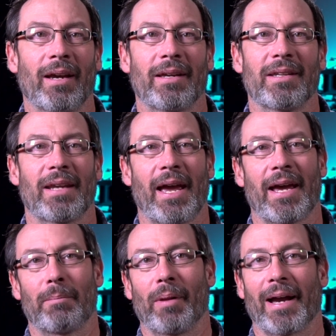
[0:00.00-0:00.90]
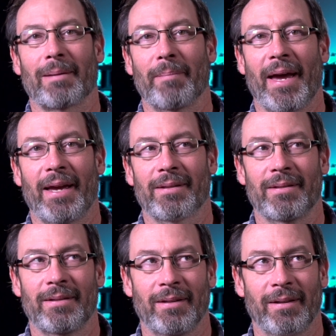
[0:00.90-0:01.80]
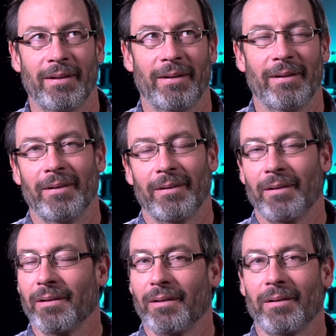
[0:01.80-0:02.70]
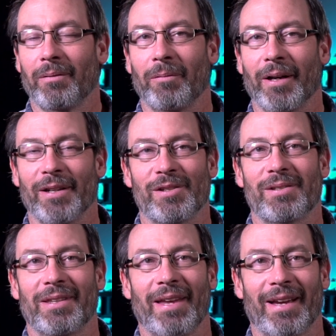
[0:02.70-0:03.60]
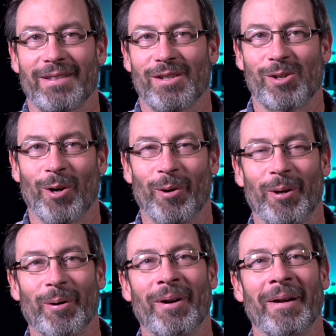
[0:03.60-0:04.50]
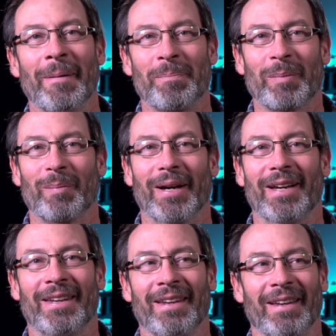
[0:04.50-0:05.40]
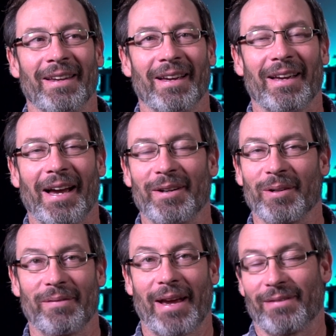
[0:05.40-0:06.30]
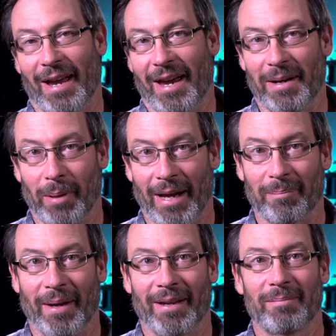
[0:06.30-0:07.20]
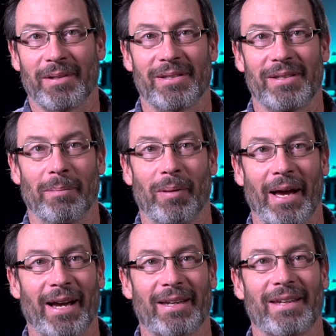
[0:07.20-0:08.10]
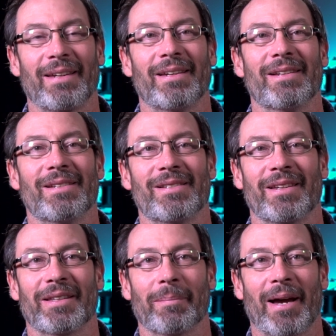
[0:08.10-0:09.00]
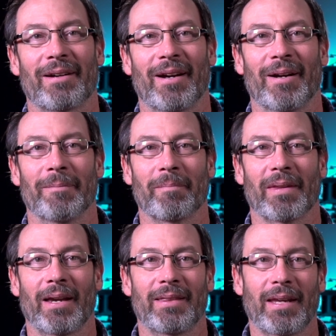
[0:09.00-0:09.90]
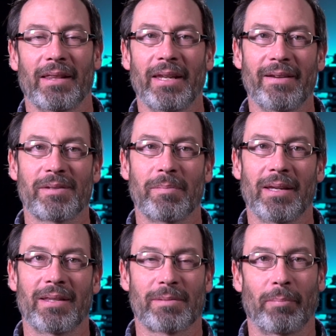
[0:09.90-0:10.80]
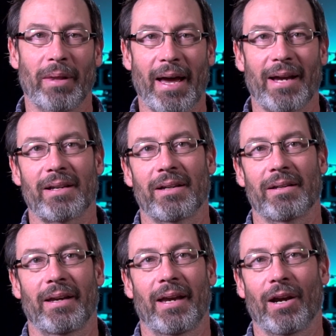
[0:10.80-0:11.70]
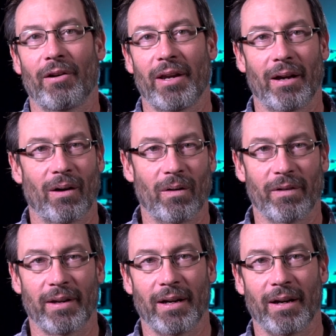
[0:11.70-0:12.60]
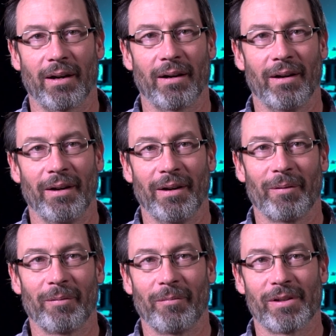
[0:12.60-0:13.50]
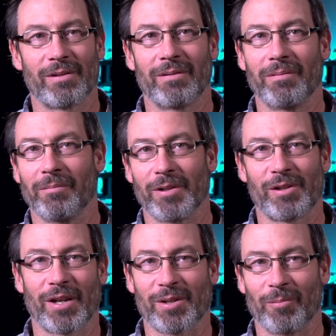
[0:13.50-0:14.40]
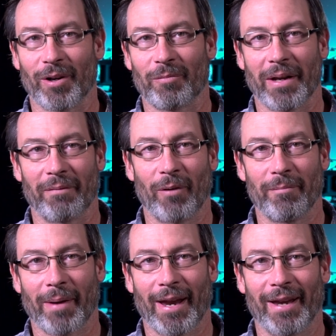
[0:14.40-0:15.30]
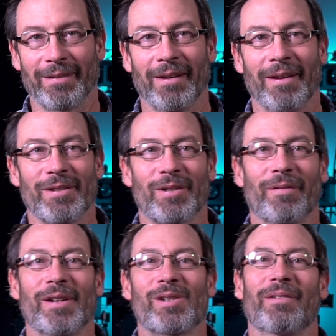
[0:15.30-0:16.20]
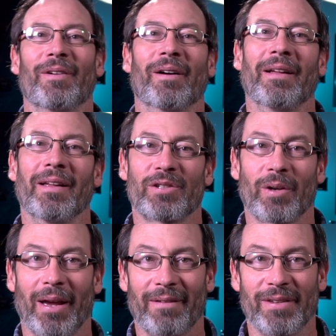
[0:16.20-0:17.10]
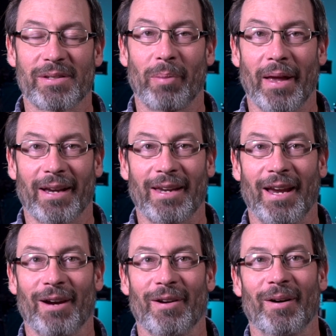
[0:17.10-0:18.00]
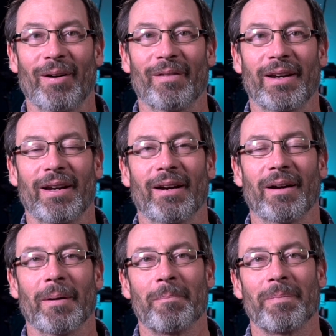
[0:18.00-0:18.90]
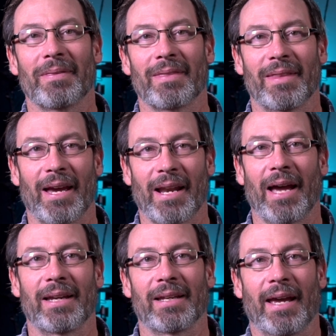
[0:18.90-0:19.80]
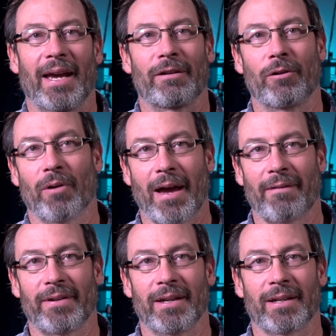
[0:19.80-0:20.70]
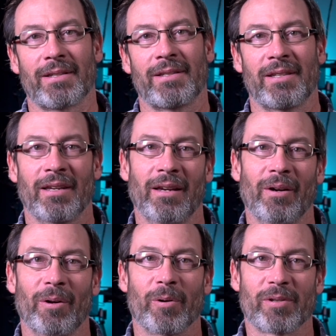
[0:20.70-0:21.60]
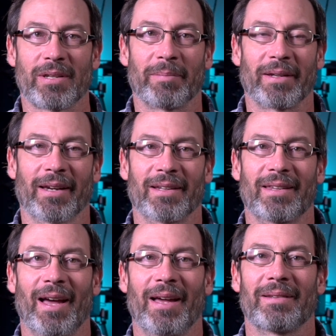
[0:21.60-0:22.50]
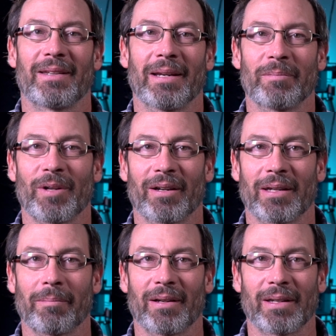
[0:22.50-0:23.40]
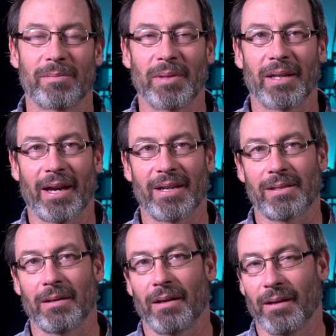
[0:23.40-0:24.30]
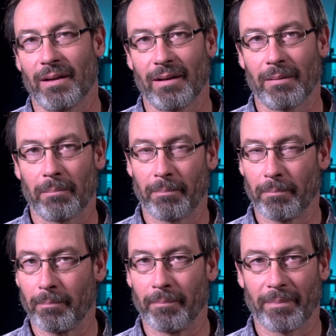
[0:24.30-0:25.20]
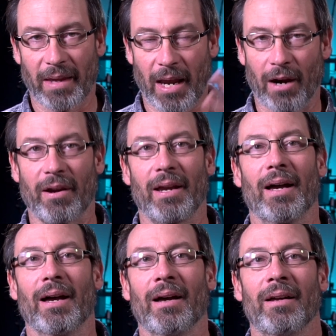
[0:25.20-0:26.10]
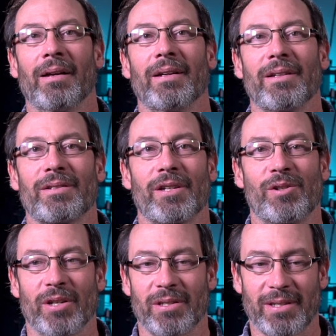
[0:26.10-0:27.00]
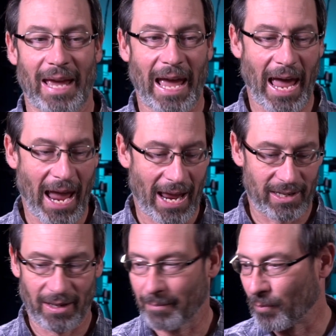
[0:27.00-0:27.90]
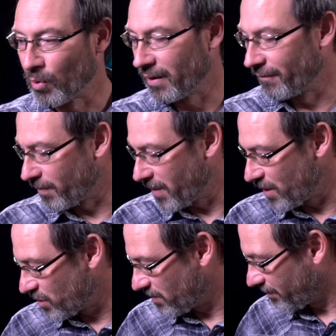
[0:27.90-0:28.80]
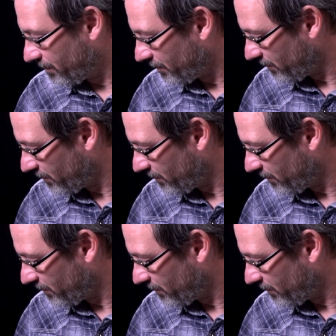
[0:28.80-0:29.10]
and then add a black matte. Well, I just did that to show you, but I don't even have to add a black matte because the black is in the background. And that leaves me this black area over here, which doesn't work when I've waved my hand. So if I should, so I have this black area over here that I can add graphics or something like that I'm talking about. It gives me a nice area to just add more information.